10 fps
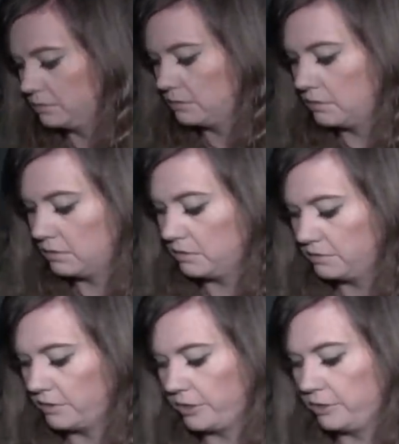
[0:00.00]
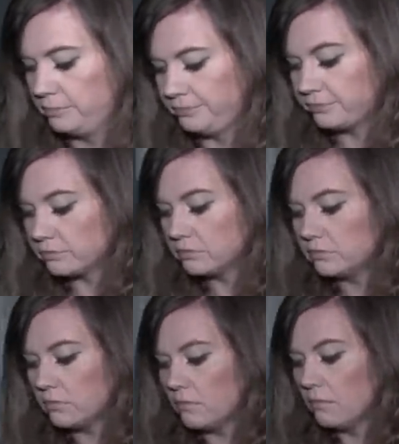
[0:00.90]
with my phone.
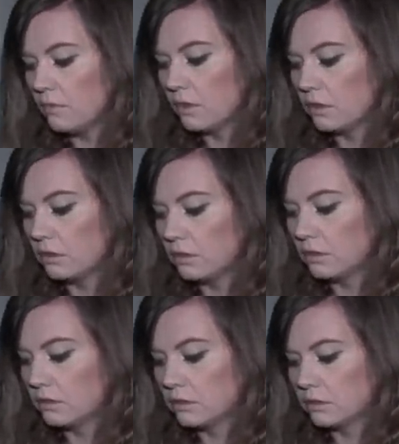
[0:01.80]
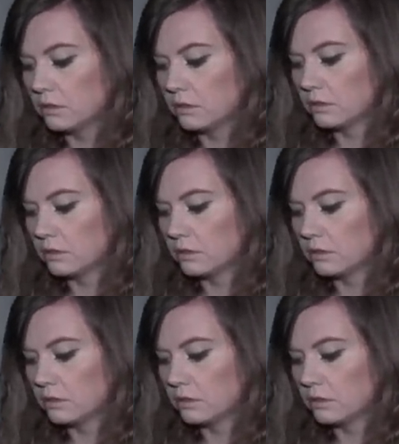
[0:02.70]
Are you a friend?